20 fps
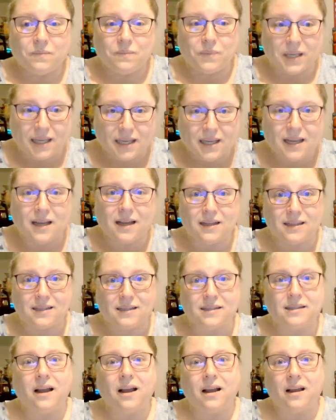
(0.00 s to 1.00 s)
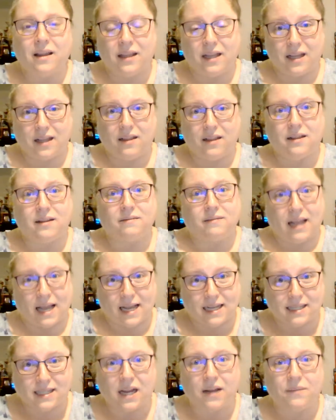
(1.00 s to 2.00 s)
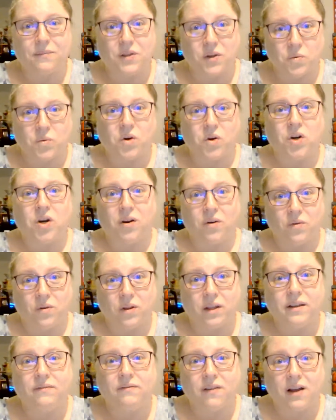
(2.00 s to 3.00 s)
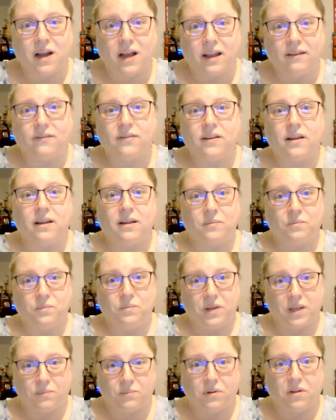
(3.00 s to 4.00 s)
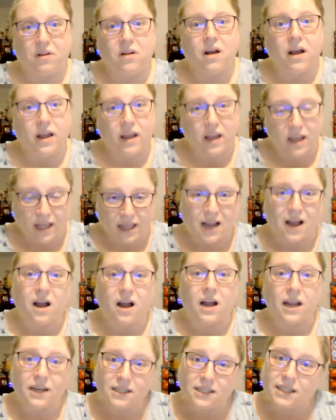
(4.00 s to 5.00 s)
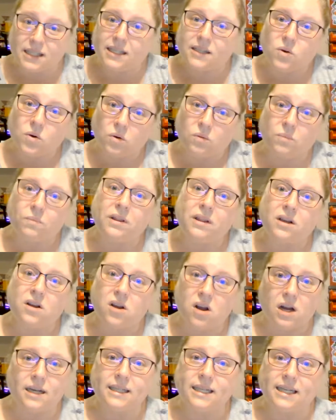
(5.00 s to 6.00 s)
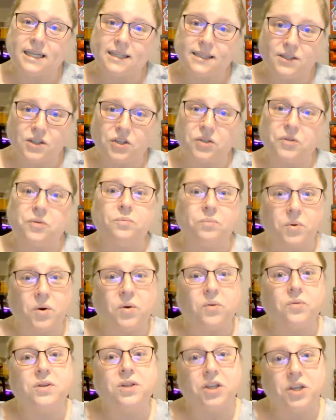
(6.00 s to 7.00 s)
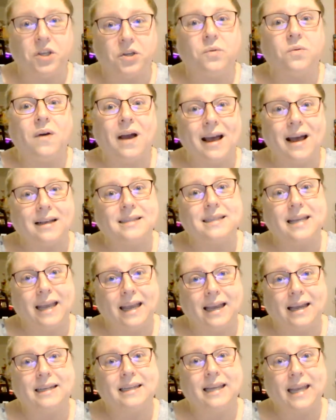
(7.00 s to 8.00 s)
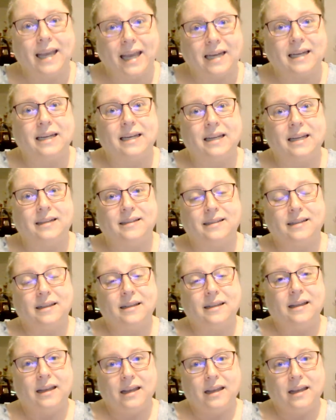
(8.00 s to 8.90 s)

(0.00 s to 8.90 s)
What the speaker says: because last time there were only 5 people, I did open the contest to both US and Canada's